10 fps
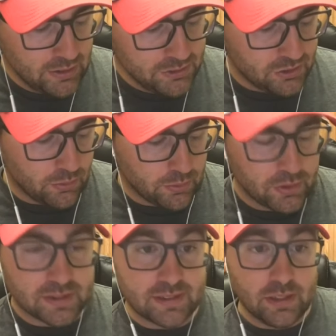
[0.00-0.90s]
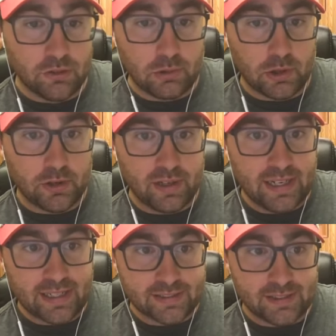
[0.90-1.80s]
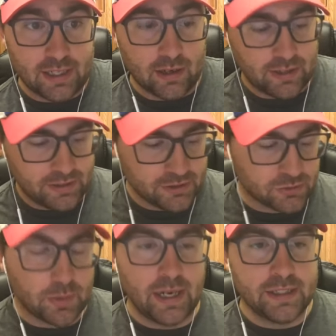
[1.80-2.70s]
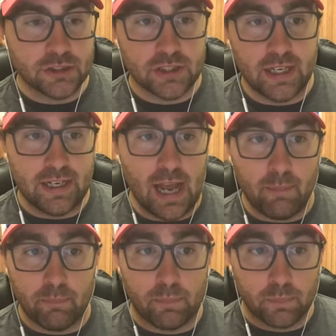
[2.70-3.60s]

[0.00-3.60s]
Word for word: So you can still throw your EXDR in this range and not